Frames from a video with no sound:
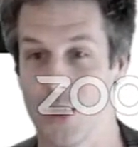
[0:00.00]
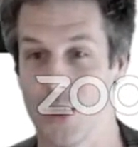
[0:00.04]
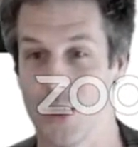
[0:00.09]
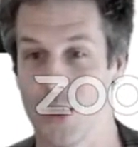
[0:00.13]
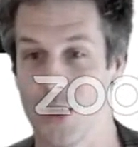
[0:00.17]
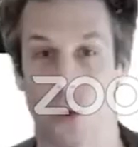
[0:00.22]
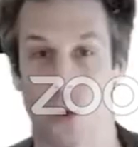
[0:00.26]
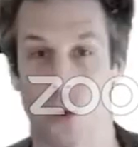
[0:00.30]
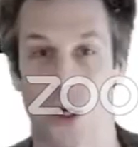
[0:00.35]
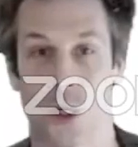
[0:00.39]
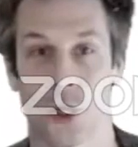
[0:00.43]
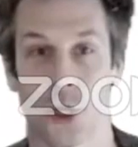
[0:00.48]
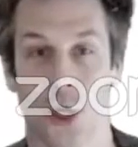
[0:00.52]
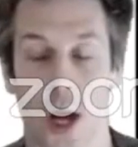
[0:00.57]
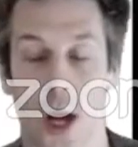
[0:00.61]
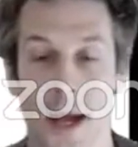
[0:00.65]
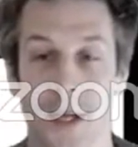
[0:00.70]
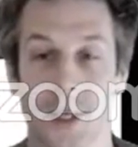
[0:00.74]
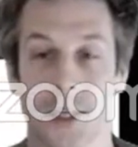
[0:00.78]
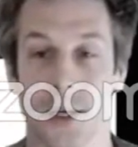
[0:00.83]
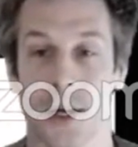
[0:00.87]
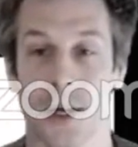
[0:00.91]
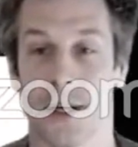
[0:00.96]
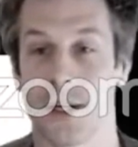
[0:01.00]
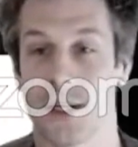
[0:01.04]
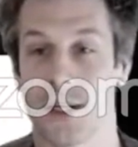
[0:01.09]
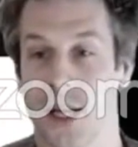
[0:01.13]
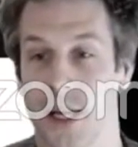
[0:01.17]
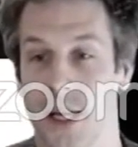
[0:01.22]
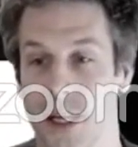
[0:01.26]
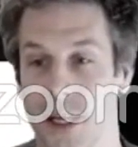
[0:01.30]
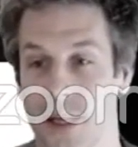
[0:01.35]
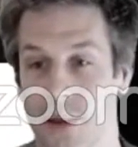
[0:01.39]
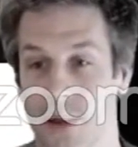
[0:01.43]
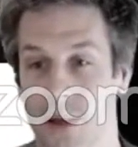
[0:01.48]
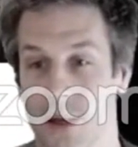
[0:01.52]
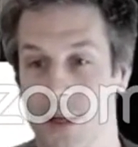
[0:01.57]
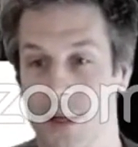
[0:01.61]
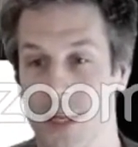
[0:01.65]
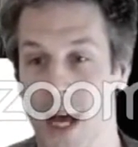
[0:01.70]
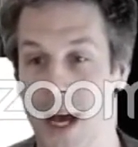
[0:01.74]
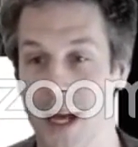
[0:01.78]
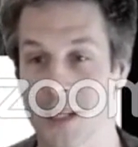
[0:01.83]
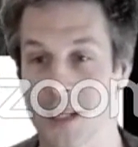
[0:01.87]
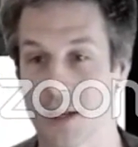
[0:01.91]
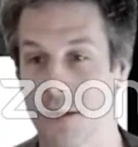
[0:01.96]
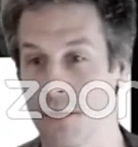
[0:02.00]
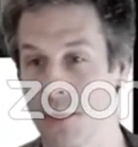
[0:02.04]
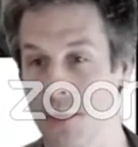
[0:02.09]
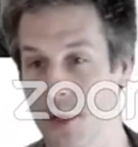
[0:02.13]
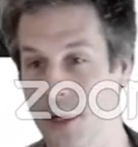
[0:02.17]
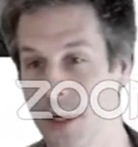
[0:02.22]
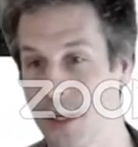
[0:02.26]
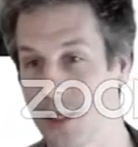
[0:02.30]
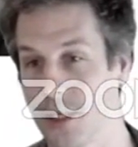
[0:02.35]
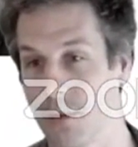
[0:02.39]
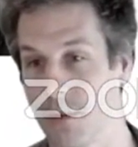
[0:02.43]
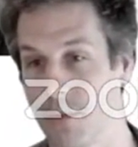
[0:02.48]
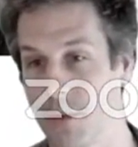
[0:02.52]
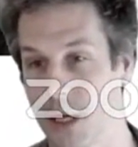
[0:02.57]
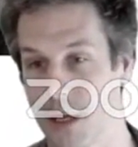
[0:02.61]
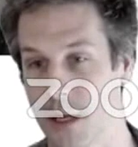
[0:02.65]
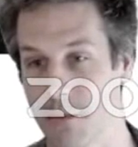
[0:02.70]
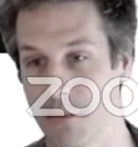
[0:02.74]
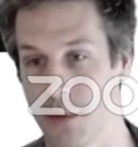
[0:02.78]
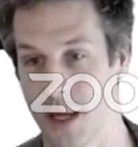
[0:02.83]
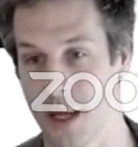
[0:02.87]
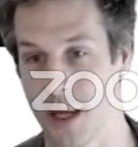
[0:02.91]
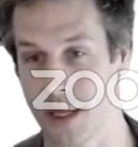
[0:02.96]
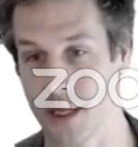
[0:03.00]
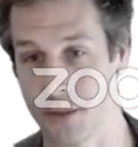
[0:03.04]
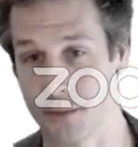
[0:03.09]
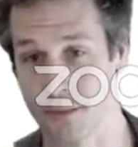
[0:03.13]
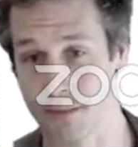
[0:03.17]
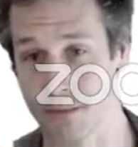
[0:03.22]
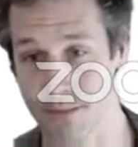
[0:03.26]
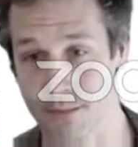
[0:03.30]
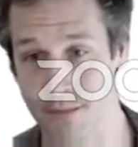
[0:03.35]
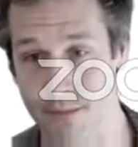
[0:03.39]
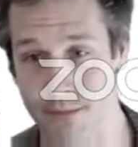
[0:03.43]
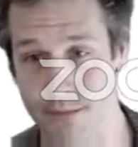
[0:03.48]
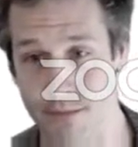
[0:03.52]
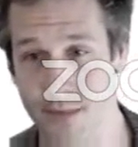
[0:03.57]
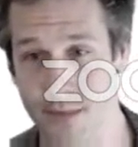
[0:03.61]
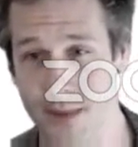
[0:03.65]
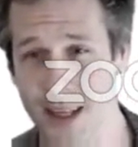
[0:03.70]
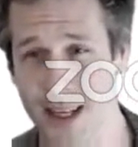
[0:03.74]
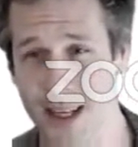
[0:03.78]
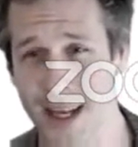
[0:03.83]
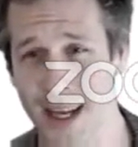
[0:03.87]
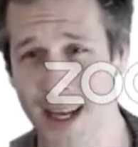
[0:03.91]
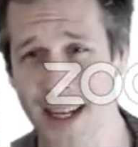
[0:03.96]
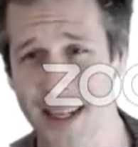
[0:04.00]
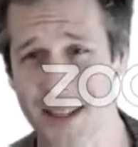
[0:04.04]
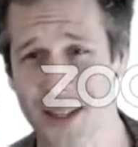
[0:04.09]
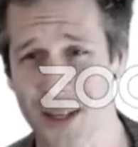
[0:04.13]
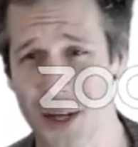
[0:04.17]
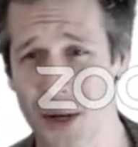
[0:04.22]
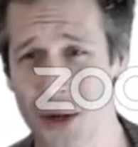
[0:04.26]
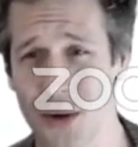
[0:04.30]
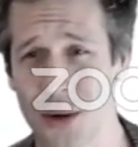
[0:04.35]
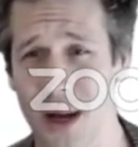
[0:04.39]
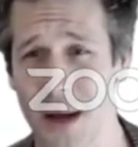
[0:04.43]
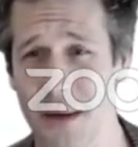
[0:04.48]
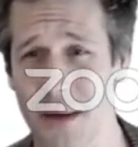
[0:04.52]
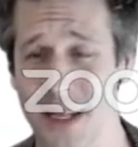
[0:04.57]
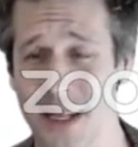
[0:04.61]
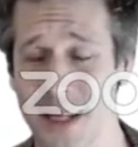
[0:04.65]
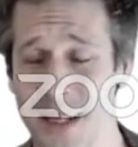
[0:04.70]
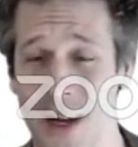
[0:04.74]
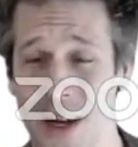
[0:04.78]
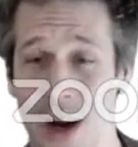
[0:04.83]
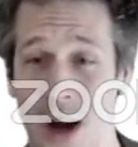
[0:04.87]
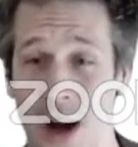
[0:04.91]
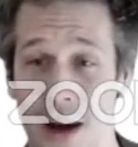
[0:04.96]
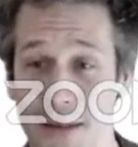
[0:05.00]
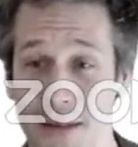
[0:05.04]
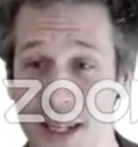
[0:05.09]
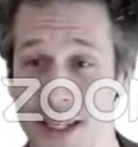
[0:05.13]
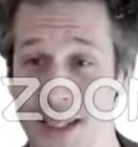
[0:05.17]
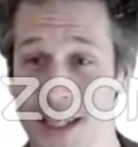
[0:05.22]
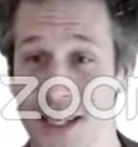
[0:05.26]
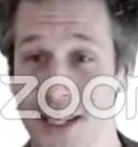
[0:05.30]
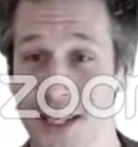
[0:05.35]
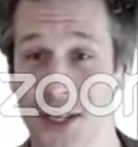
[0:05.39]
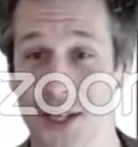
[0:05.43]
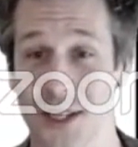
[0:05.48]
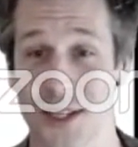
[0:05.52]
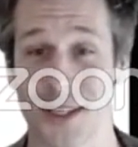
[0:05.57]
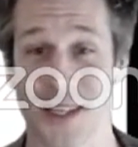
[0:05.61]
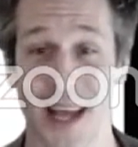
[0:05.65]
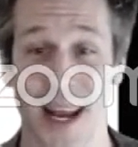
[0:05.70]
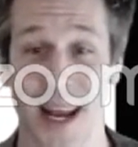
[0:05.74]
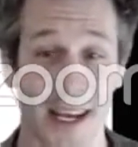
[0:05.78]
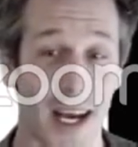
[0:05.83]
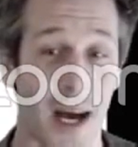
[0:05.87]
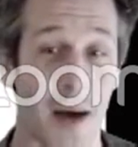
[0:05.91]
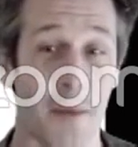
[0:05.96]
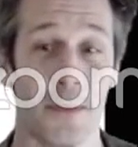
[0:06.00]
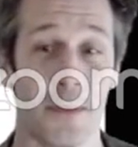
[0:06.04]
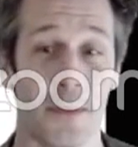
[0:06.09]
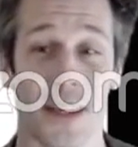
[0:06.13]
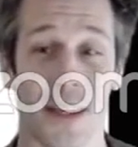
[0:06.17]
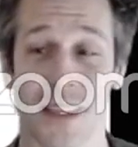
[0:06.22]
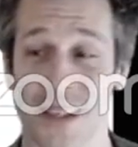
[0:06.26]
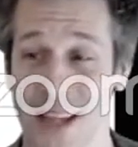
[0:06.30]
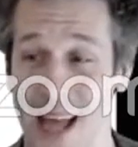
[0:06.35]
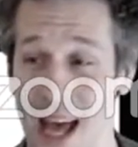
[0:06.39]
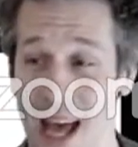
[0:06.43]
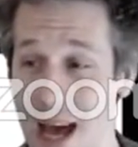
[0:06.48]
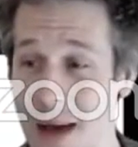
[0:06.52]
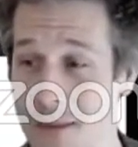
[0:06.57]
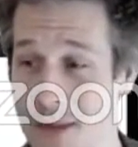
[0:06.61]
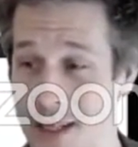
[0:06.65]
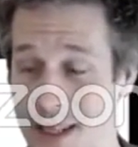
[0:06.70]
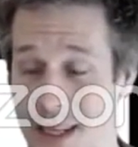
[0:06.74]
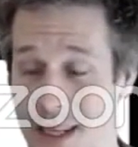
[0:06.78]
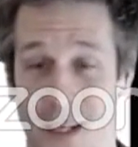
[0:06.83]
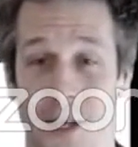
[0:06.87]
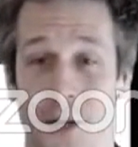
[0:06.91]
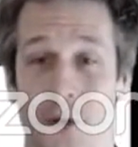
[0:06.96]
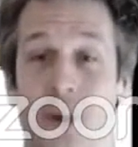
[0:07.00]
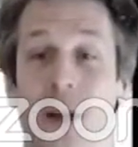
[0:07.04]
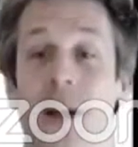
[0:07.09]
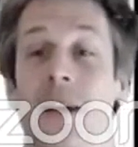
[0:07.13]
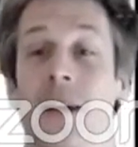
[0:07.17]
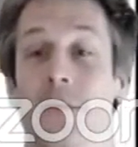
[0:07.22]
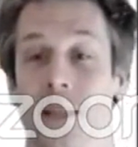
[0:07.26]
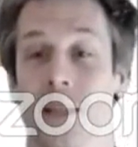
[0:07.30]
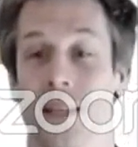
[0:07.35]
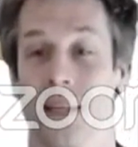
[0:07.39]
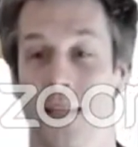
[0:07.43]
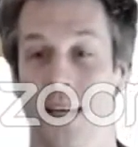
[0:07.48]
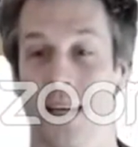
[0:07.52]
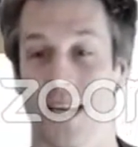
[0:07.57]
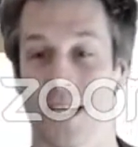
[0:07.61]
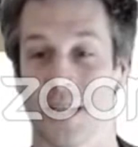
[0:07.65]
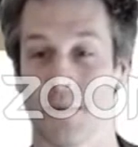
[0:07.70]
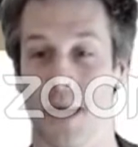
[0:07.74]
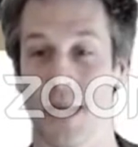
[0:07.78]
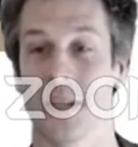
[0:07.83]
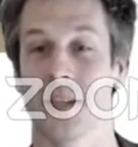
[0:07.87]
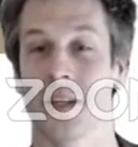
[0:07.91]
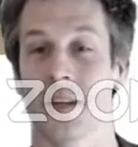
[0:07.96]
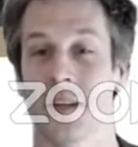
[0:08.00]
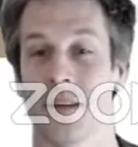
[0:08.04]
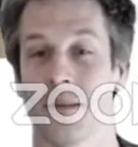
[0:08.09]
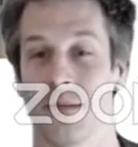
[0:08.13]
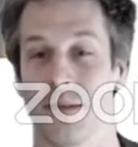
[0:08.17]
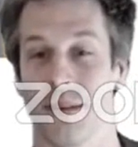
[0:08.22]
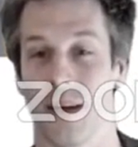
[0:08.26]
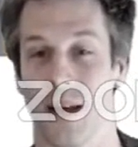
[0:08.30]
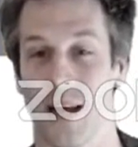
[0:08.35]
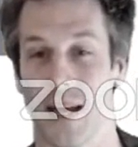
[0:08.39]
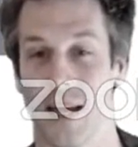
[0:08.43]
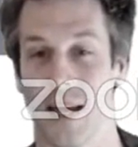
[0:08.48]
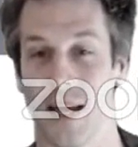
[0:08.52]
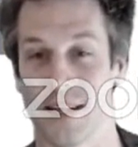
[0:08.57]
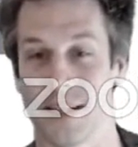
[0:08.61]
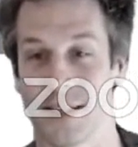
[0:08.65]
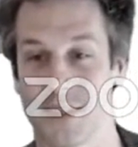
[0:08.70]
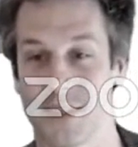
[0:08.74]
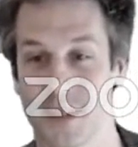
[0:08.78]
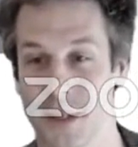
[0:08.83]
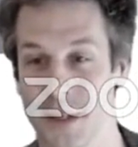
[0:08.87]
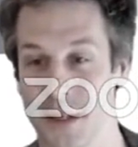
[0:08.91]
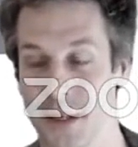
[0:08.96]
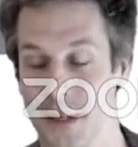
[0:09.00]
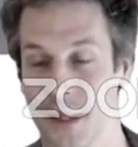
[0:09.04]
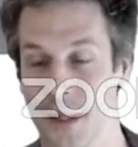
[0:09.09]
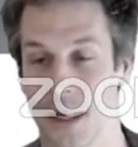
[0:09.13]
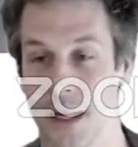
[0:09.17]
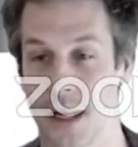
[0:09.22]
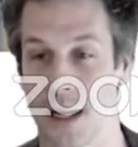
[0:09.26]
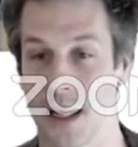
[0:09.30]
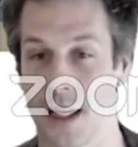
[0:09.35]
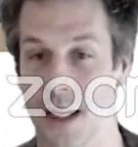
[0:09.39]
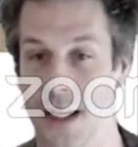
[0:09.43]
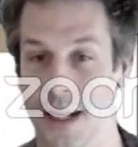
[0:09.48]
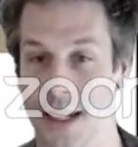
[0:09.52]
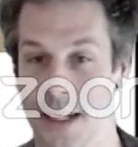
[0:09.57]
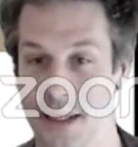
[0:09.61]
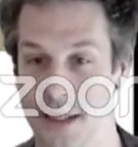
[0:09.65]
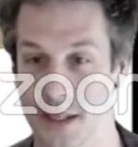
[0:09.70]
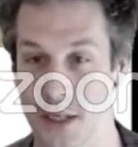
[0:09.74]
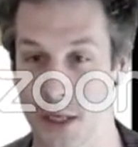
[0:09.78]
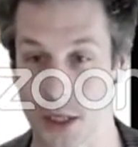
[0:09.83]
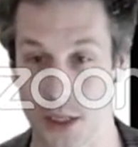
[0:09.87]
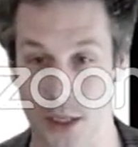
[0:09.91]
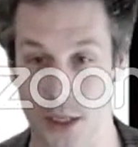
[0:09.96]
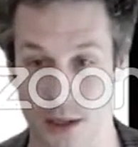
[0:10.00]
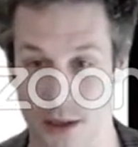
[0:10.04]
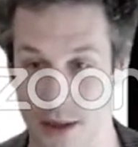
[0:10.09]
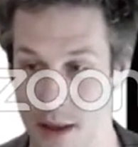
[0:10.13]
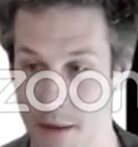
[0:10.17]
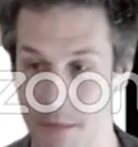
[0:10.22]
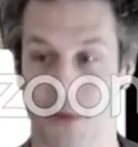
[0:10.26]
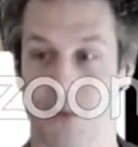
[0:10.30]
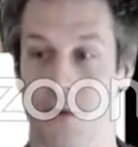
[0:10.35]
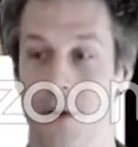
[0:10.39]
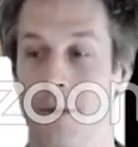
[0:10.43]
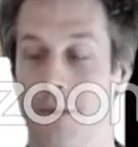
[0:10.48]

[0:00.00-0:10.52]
we're trying to undertake the task of learning to pick and place. And so, I mean, obviously just setting up this lab is like incredibly expensive, and still it took them 3